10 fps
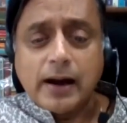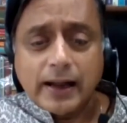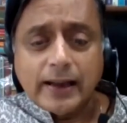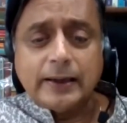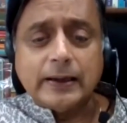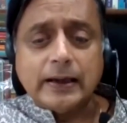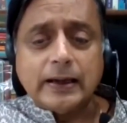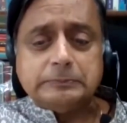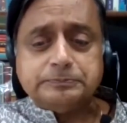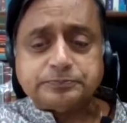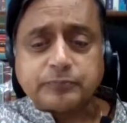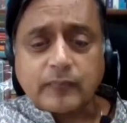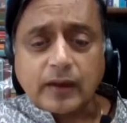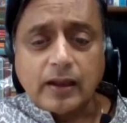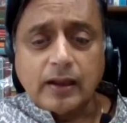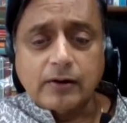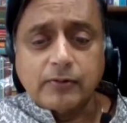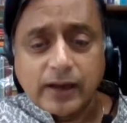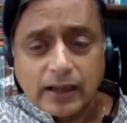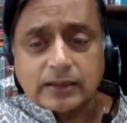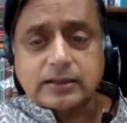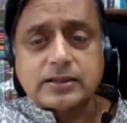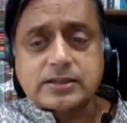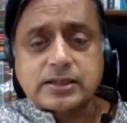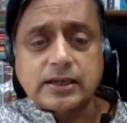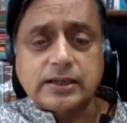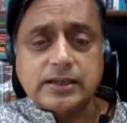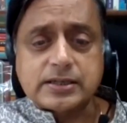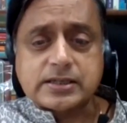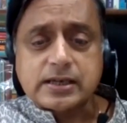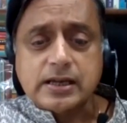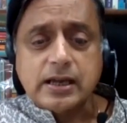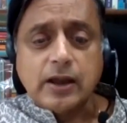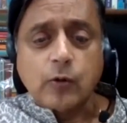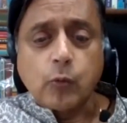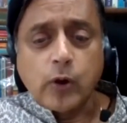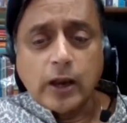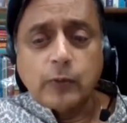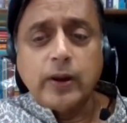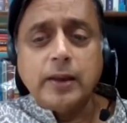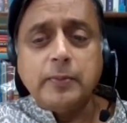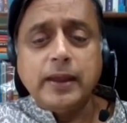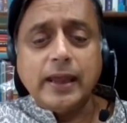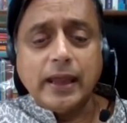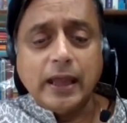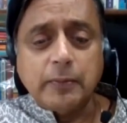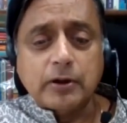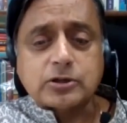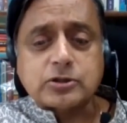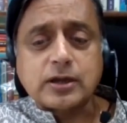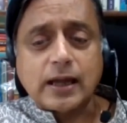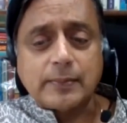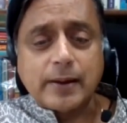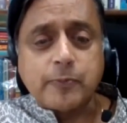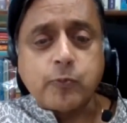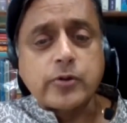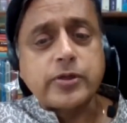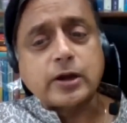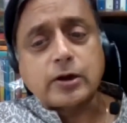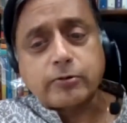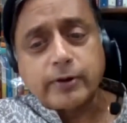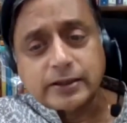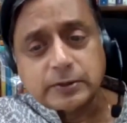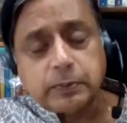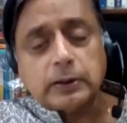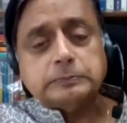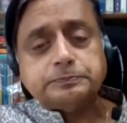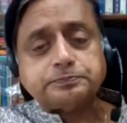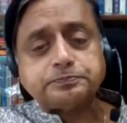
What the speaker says: My real concern is, will we be able to come up with a credible